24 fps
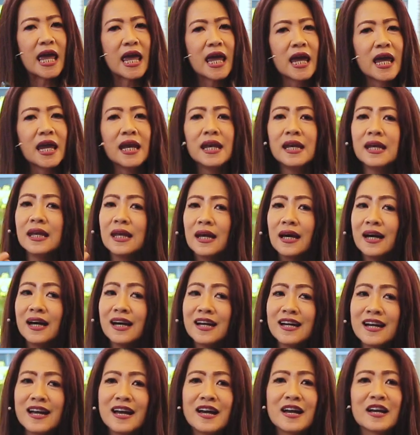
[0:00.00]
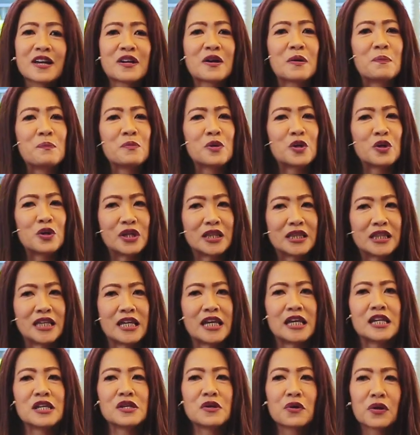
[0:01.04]
in the
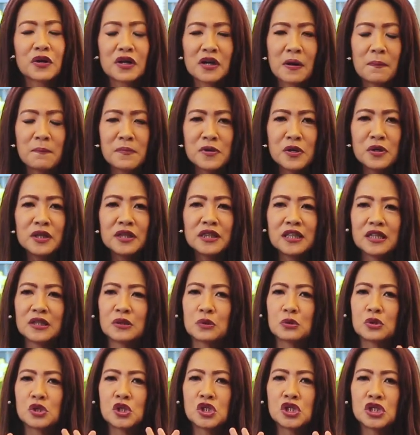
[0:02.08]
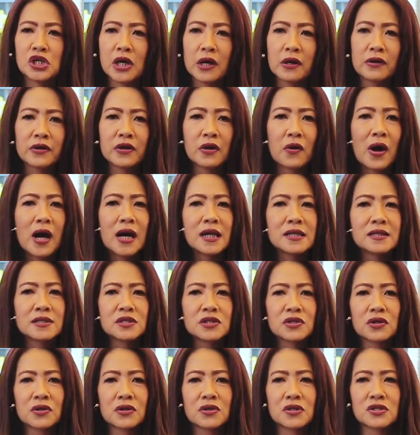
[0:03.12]
community, in your community, to share your
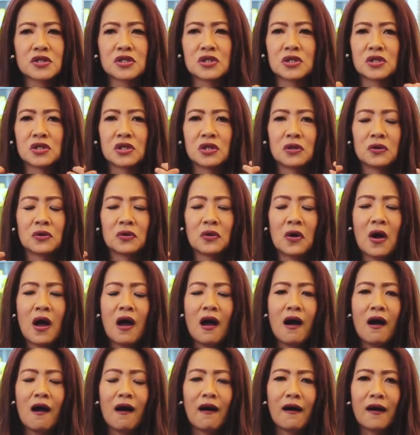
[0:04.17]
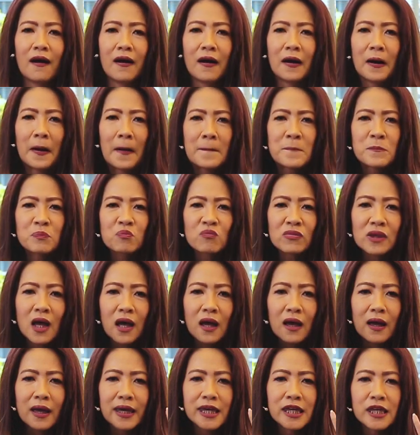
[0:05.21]
answers, to
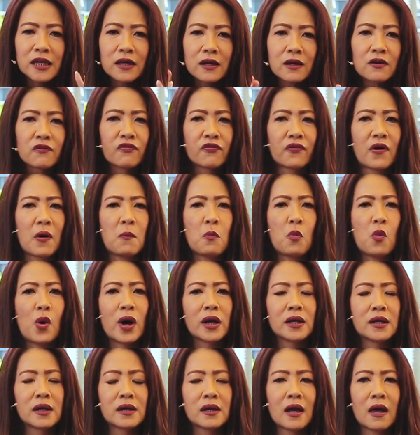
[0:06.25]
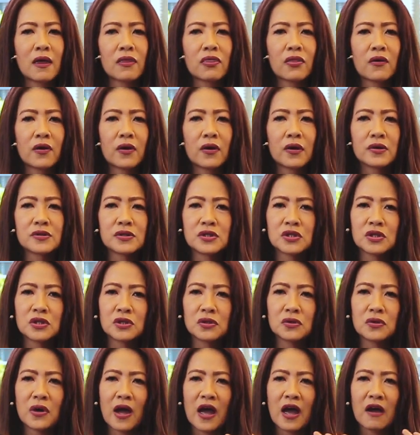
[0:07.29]
hear from one another,
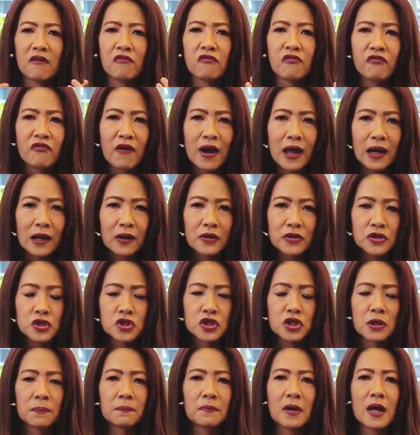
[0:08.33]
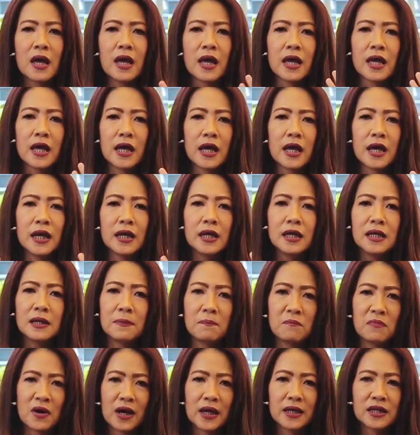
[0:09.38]
to have fellowship in
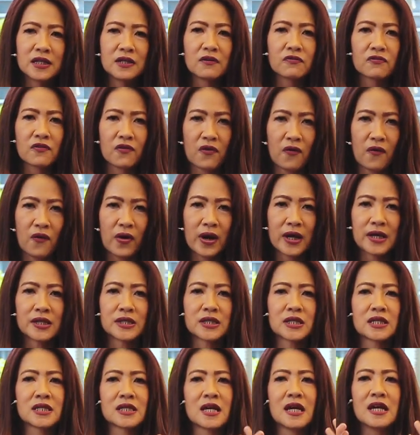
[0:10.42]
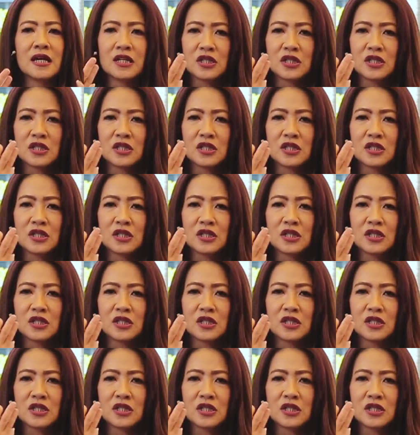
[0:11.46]
the body of Christ,